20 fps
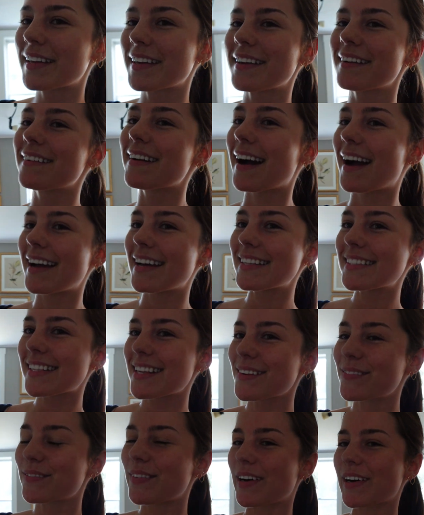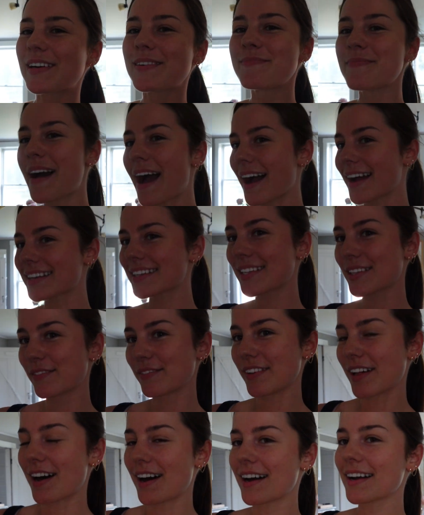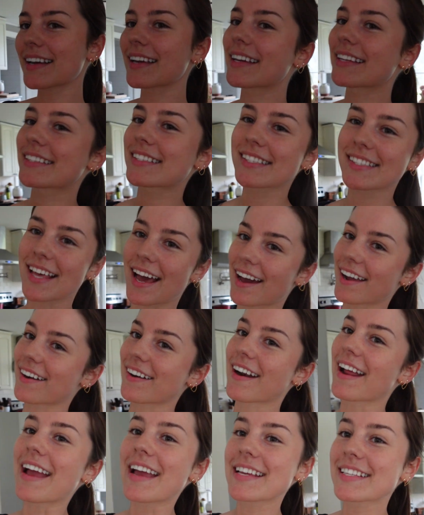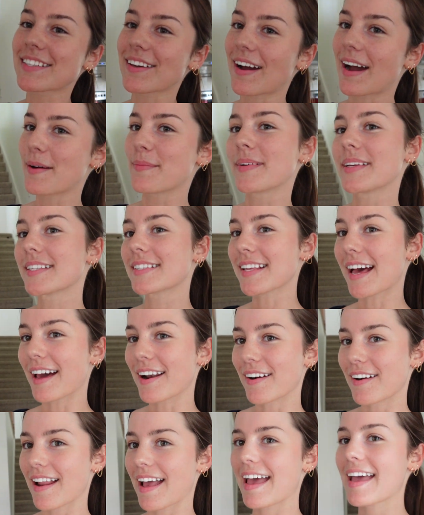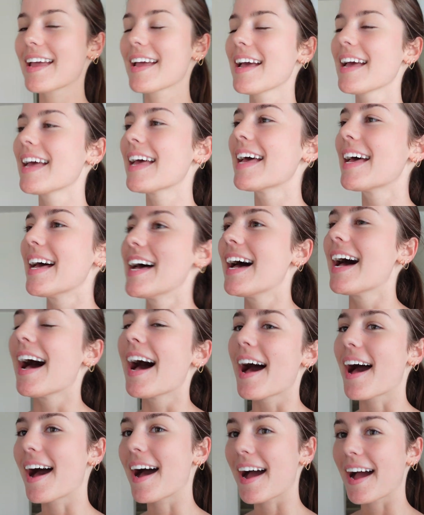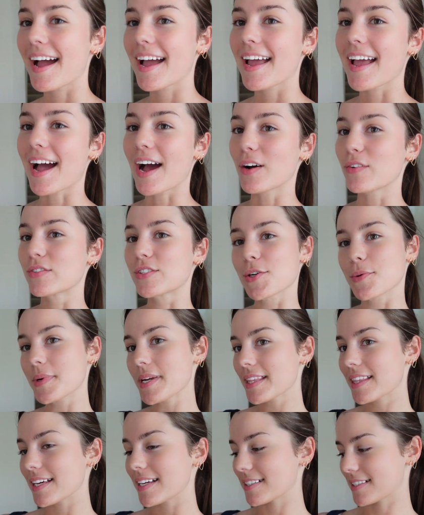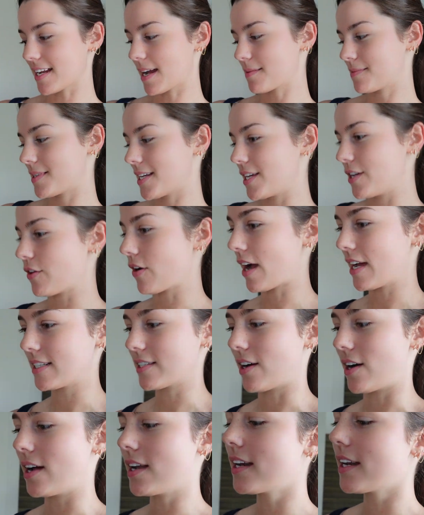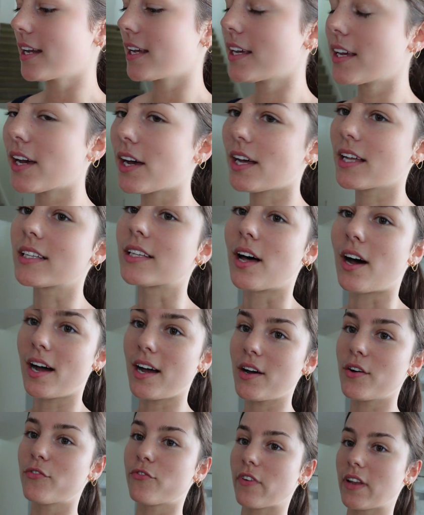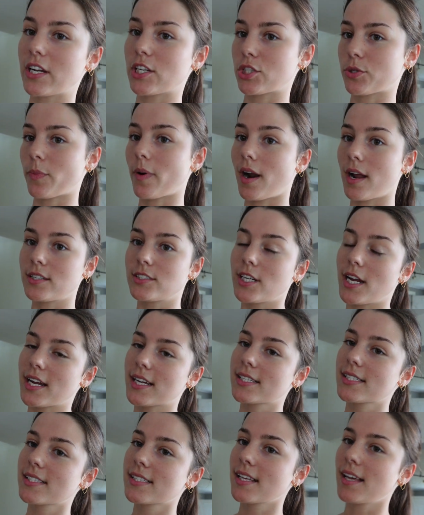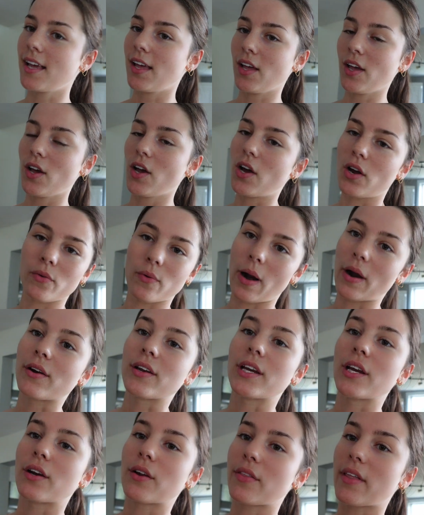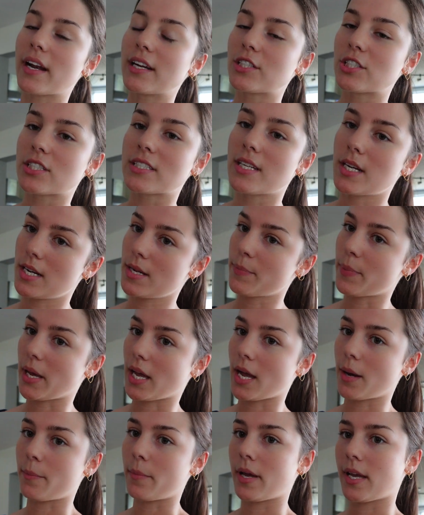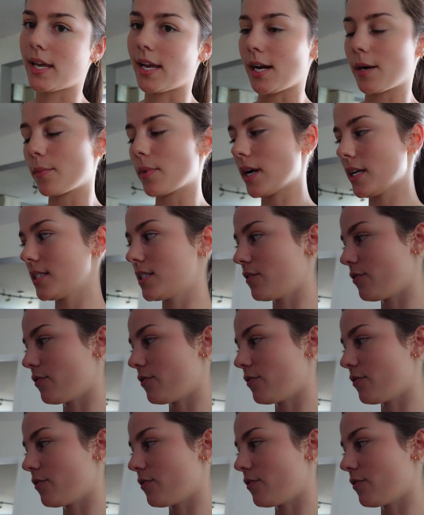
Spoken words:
you guys, and welcome back to the vlog. It's Saturday, so happy Saturday. I have so many things to update you guys on. A lot of finished projects around here that I just didn't pick up my camera to